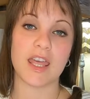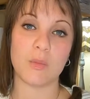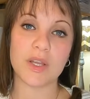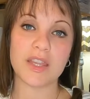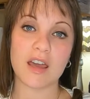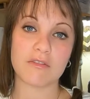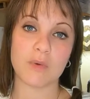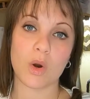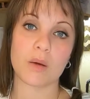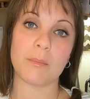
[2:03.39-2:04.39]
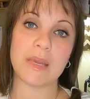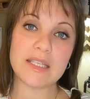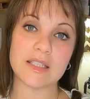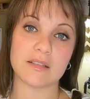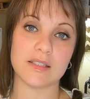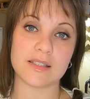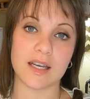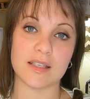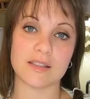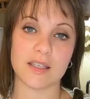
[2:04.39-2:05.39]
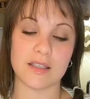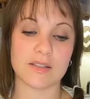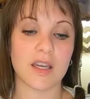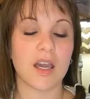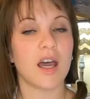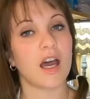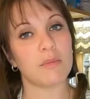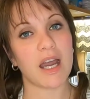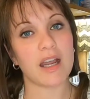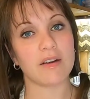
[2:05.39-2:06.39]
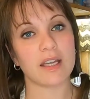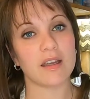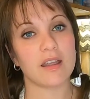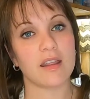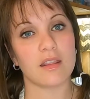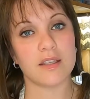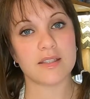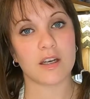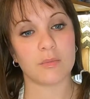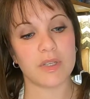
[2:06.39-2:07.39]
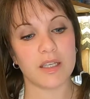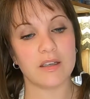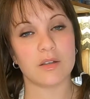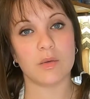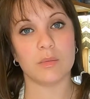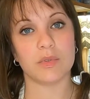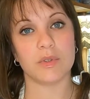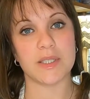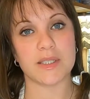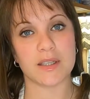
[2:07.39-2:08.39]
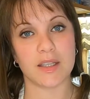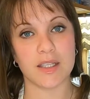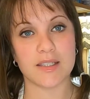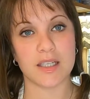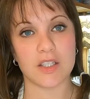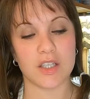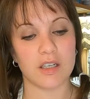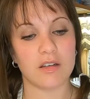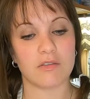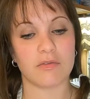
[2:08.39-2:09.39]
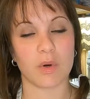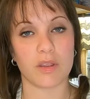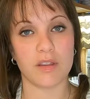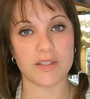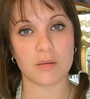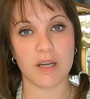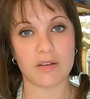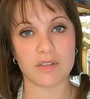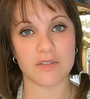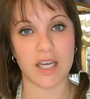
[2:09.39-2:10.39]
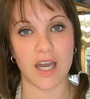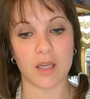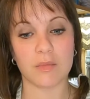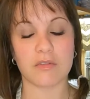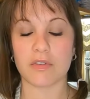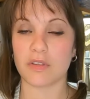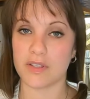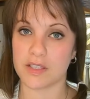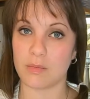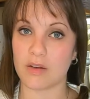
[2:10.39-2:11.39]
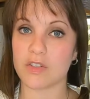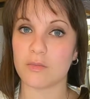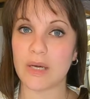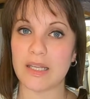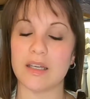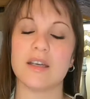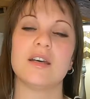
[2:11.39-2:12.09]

And what that form basically says is, I'm hiring this company who employs this agent for this amount of time for this amount of money.